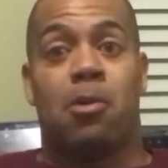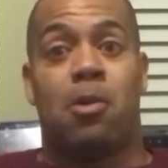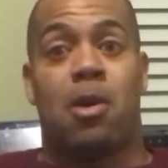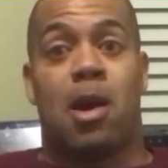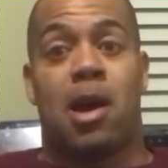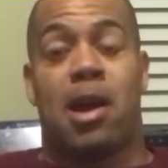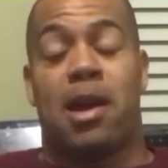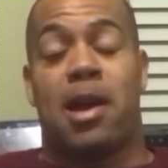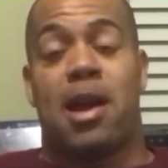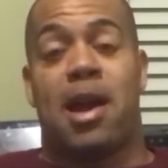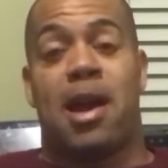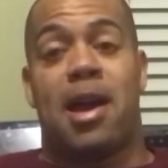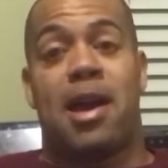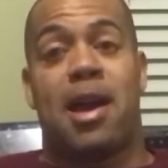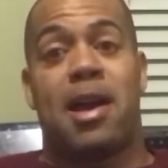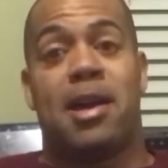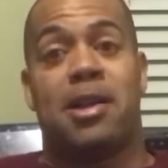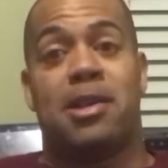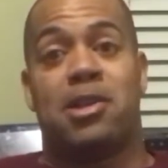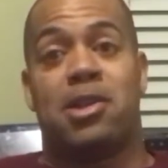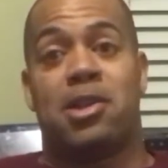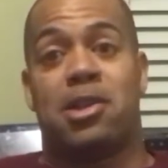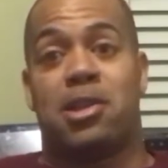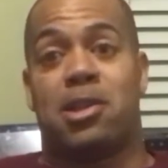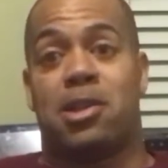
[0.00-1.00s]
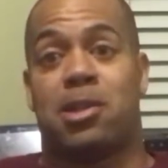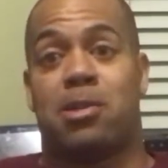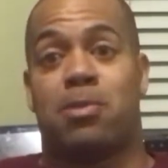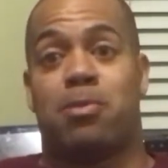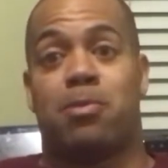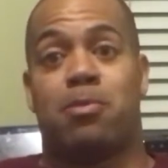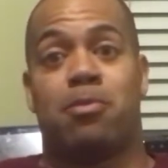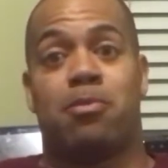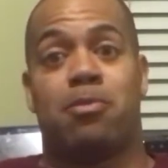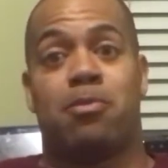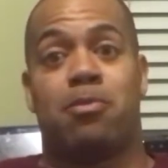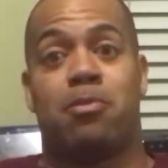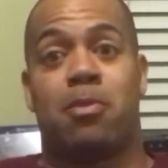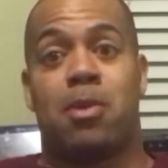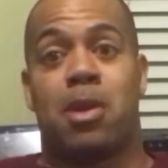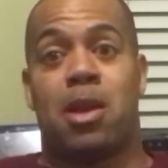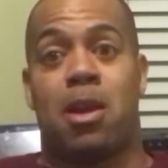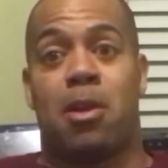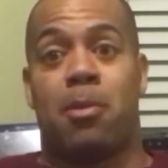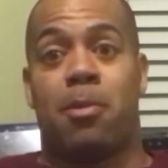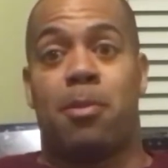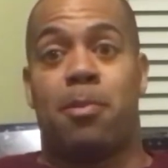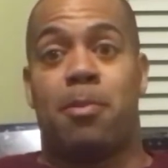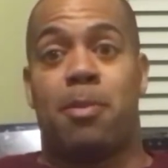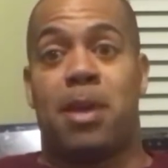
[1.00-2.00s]
I just,
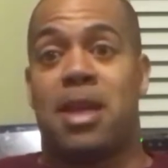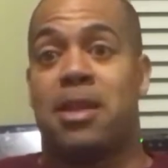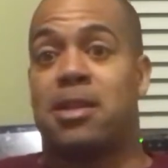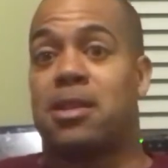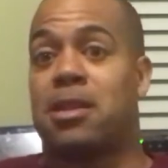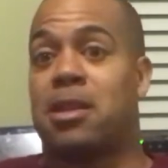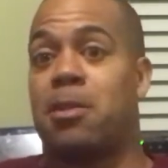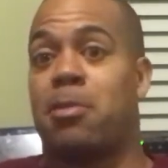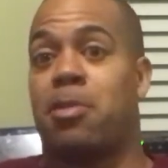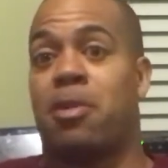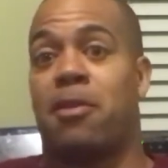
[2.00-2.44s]
basically